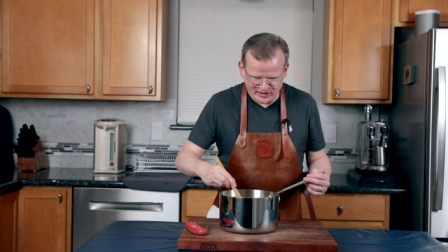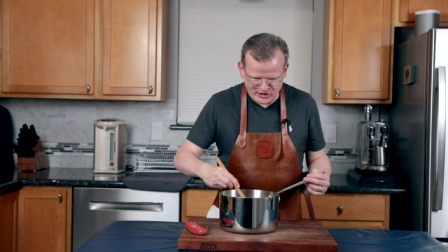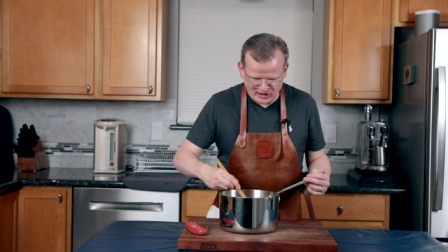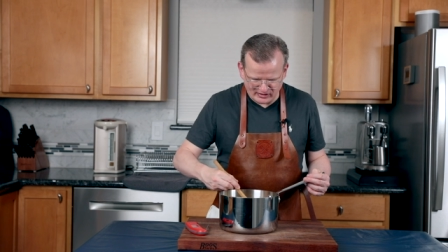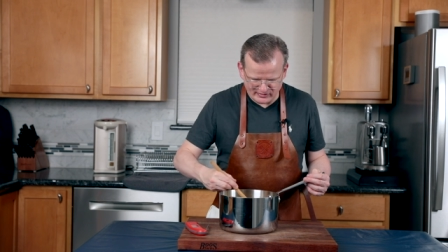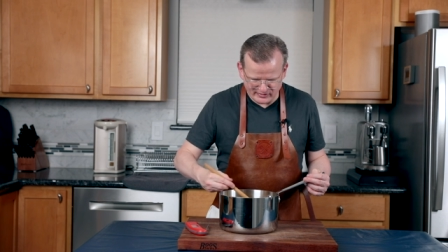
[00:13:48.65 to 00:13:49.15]

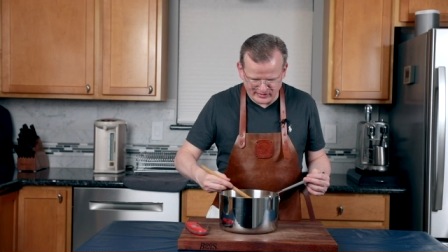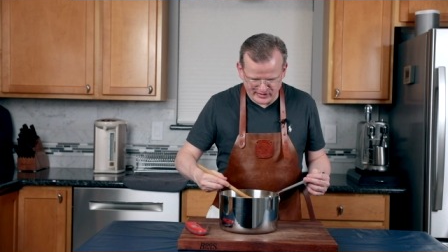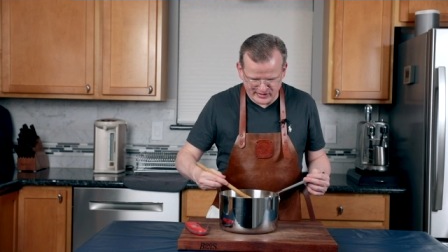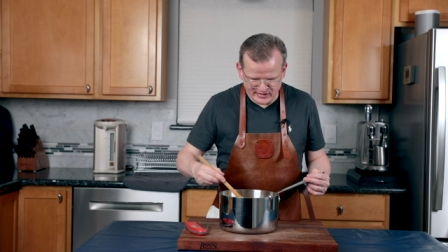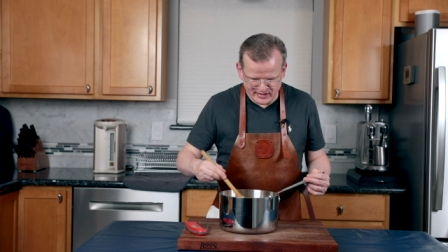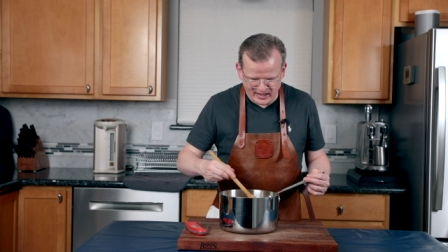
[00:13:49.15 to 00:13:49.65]
gelatin
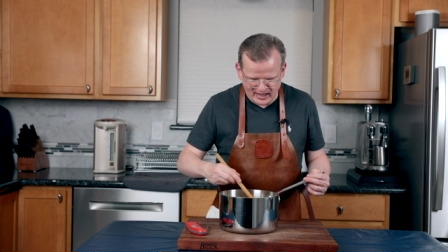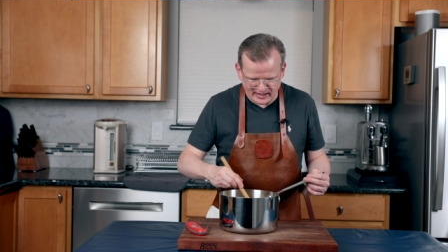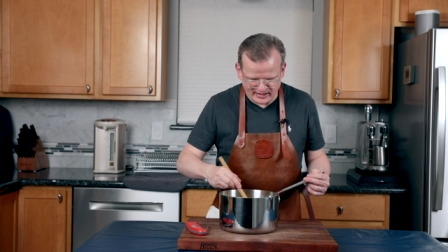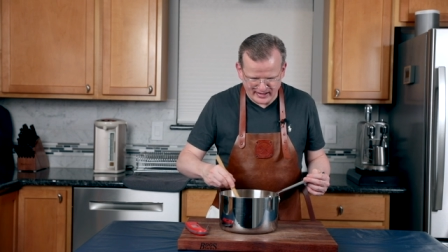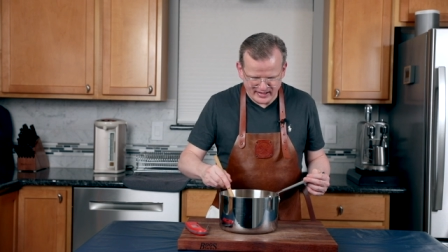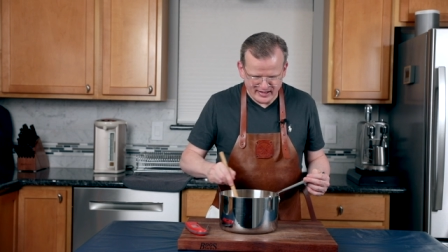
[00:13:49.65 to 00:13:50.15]
is
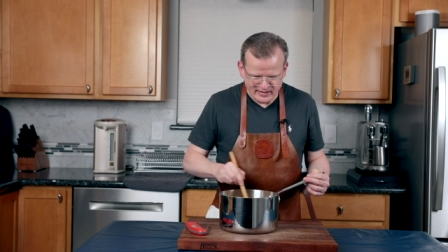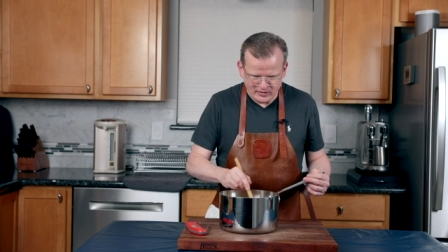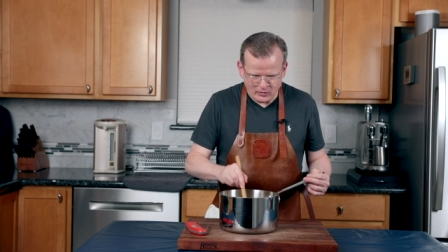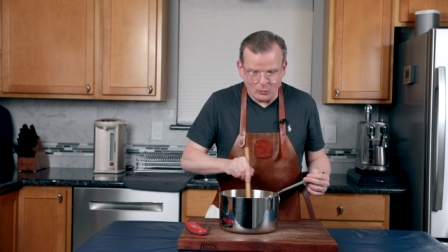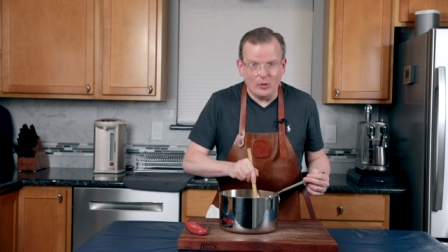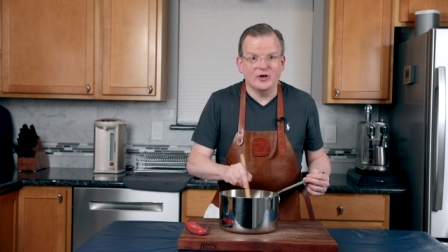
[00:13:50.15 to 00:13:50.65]
not
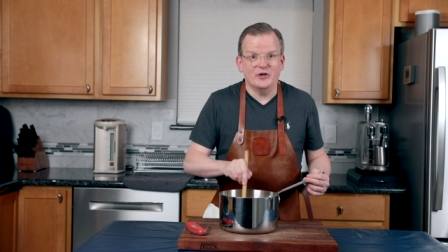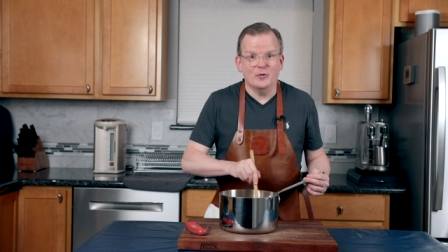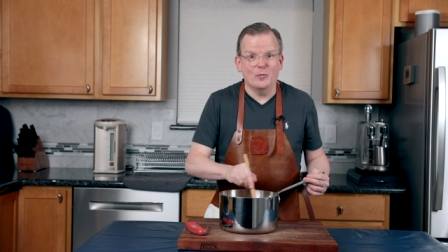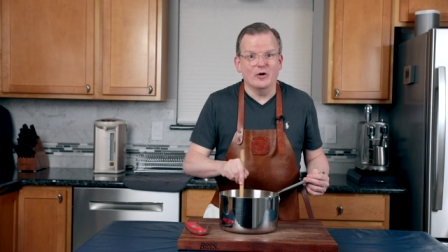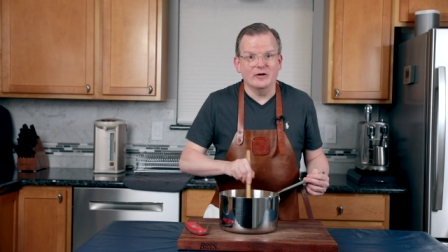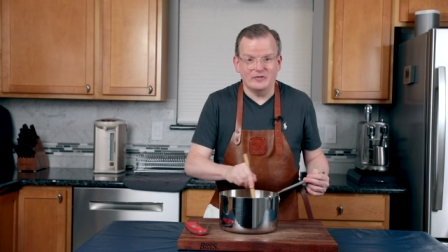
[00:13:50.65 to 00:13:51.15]
what you
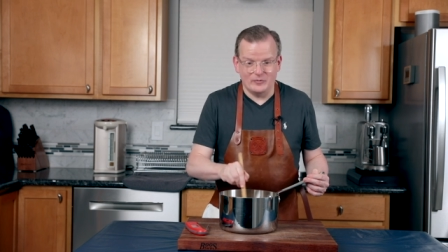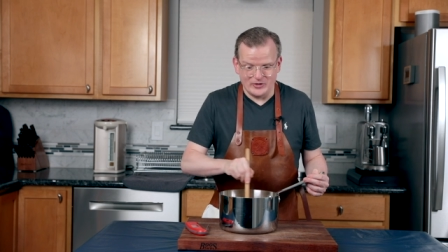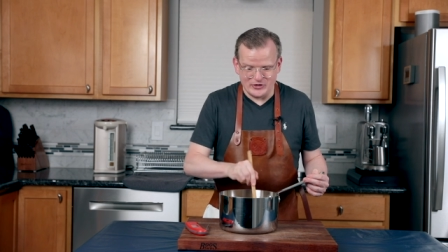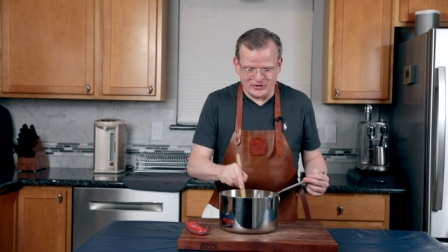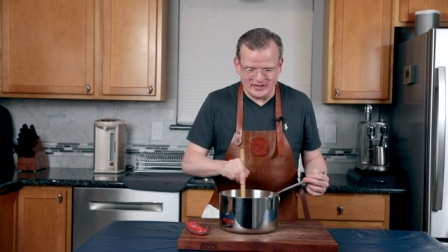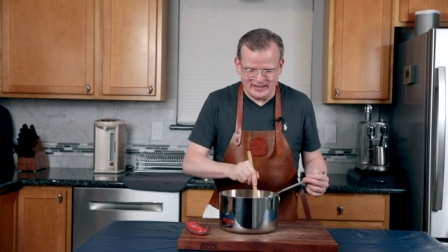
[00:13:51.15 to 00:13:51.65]
want
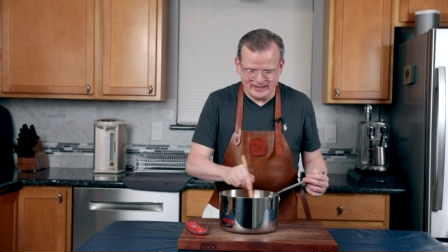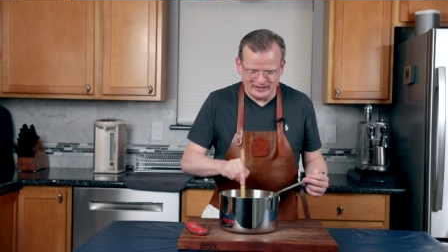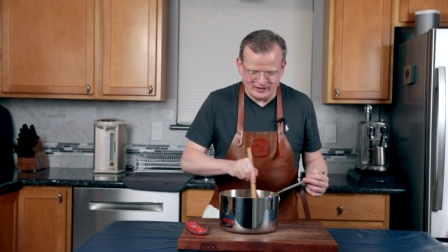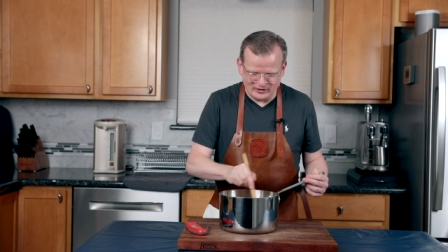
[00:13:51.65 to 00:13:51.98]
when you're eating a